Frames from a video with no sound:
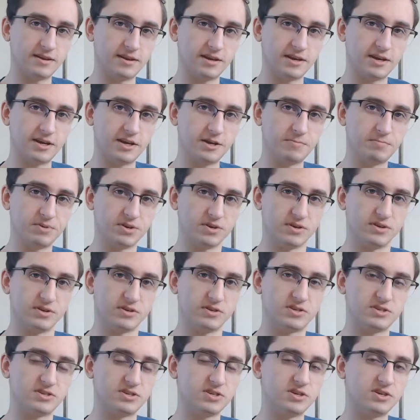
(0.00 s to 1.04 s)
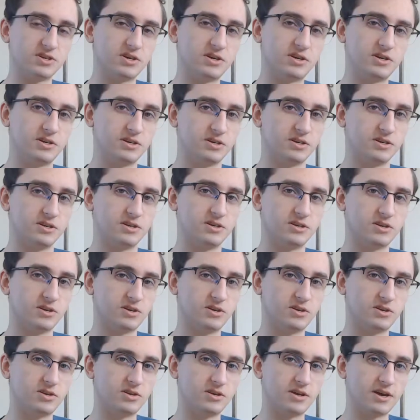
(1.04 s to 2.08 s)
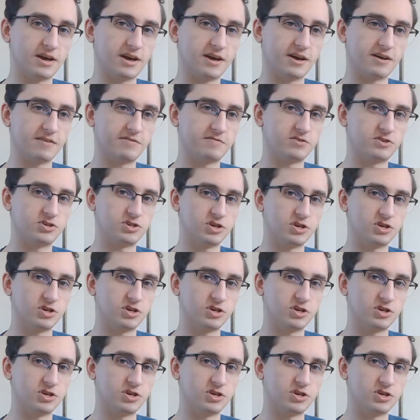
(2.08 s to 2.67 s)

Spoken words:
A, B, C, D, E, F,